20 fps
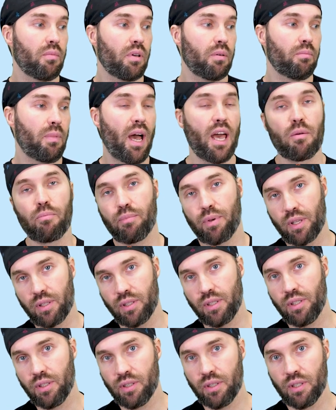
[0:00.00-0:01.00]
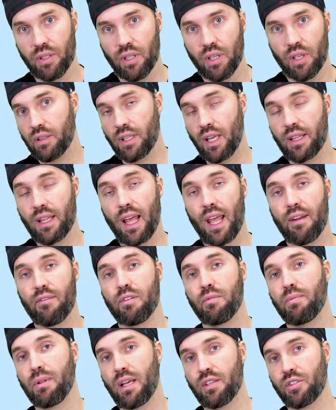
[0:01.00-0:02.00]
my opinion. Not
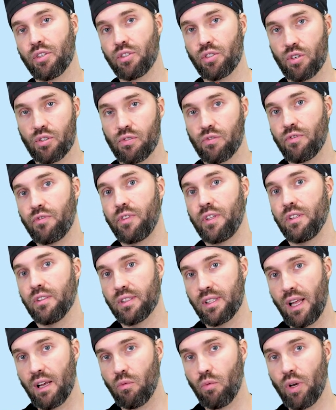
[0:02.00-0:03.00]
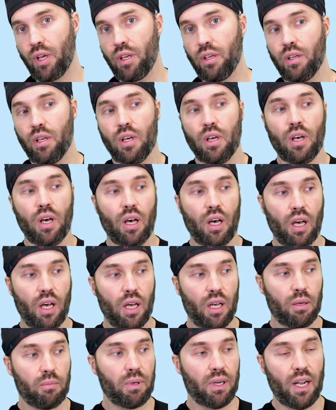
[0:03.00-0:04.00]
every plastic surgeon feels that way,
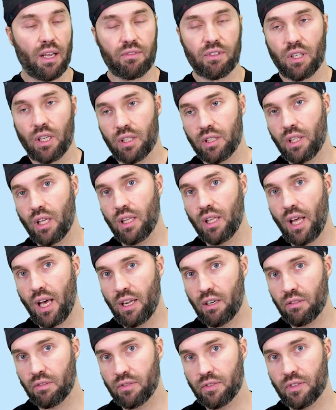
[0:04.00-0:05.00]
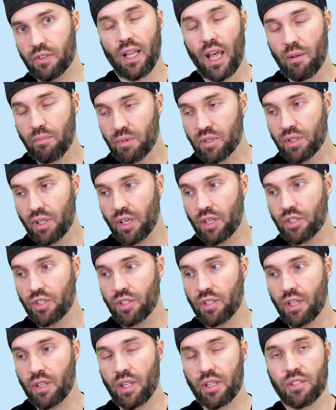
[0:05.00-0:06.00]
but I've done a lot of
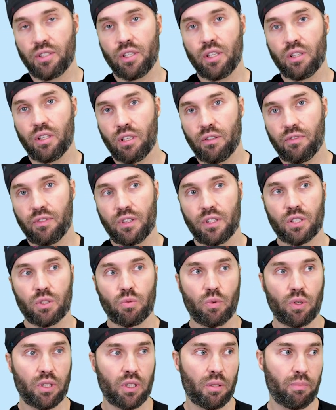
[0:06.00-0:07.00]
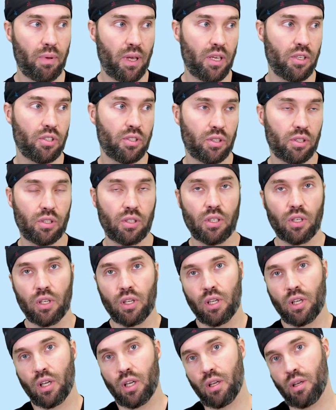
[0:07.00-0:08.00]
liposuction, and they see a difference when the patient
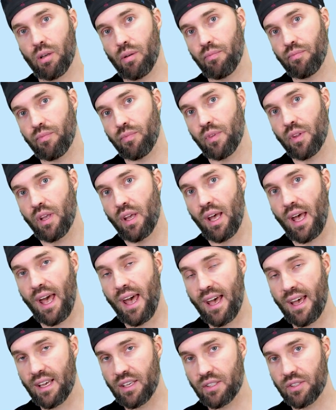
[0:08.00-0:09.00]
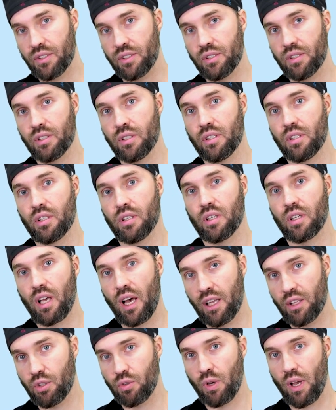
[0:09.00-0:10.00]
has
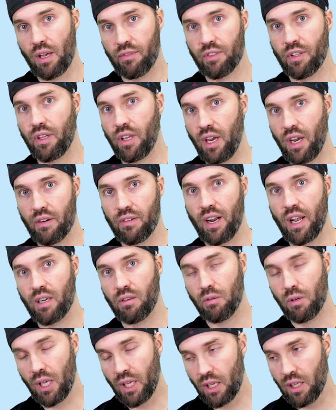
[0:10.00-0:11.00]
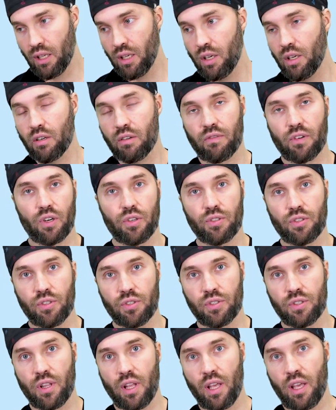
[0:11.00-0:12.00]
gone to aftercare right away
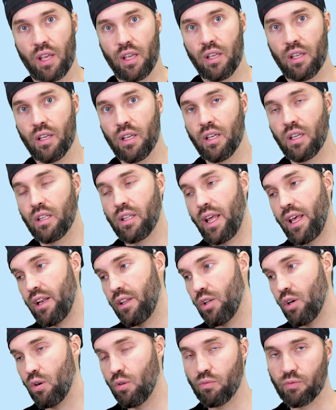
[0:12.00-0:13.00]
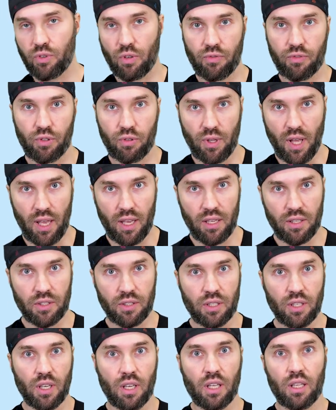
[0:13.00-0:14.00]
versus they laid at home for a few
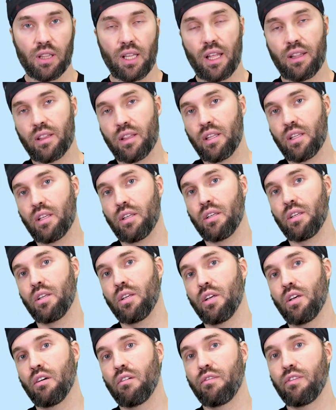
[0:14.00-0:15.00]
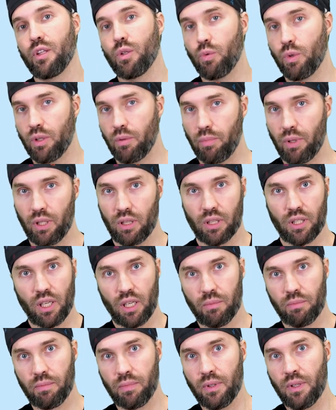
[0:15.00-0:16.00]
days, let the fluid build
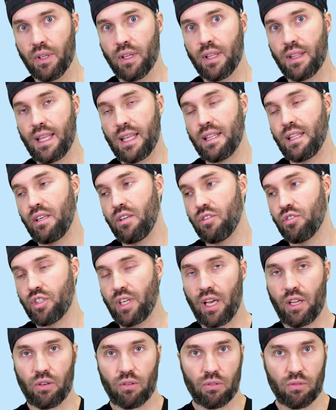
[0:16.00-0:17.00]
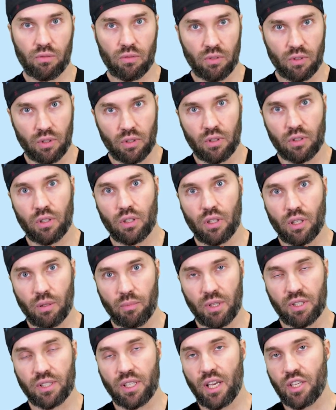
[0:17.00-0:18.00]
up, they didn't try to
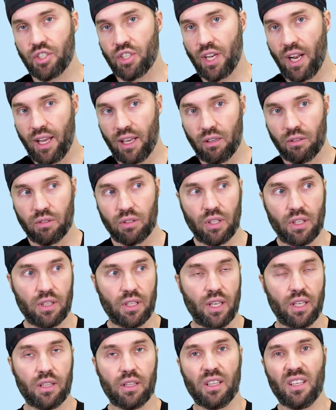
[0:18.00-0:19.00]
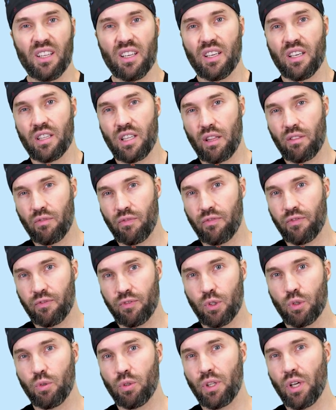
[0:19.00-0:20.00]
massage it out, and then the
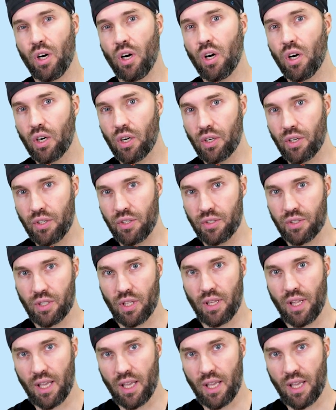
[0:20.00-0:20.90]
fluid hardens and